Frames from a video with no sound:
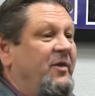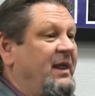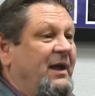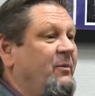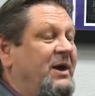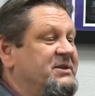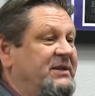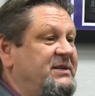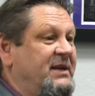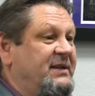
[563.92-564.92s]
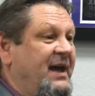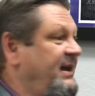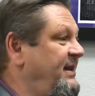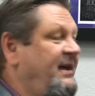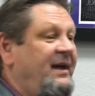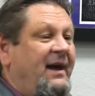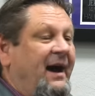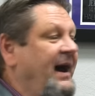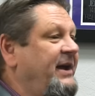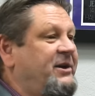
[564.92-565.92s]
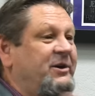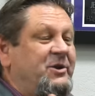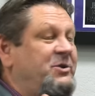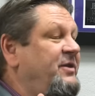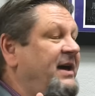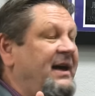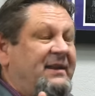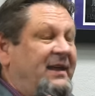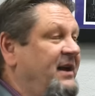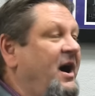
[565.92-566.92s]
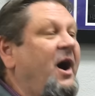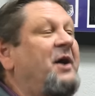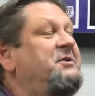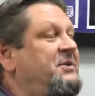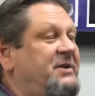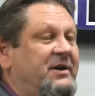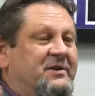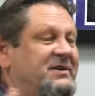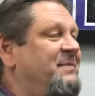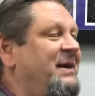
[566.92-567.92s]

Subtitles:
more than I like watching E.J. Tackett. I couldn't do that in 100 years